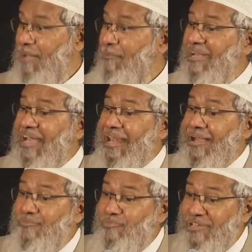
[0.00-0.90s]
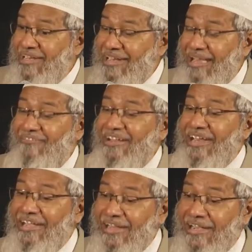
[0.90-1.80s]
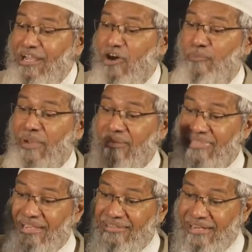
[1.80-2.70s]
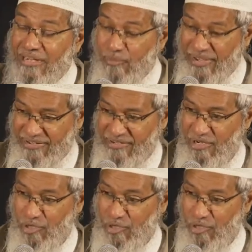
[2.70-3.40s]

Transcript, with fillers: But Alhamdulillah, when Indian government sent the request